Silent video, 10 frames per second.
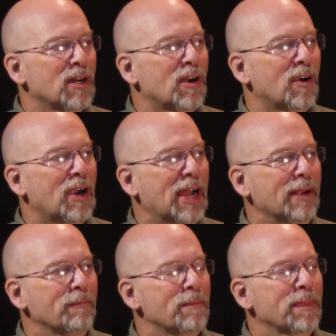All
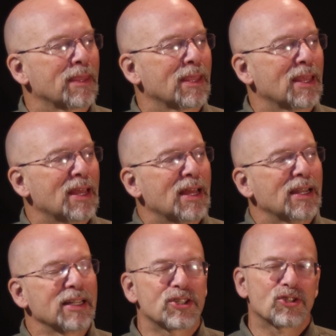right.
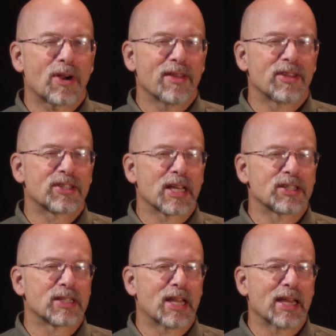Let's try this a
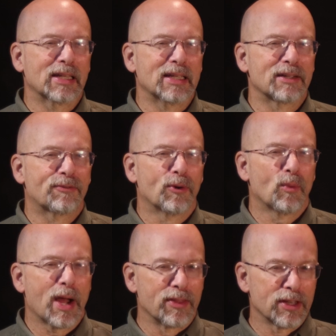slightly different way.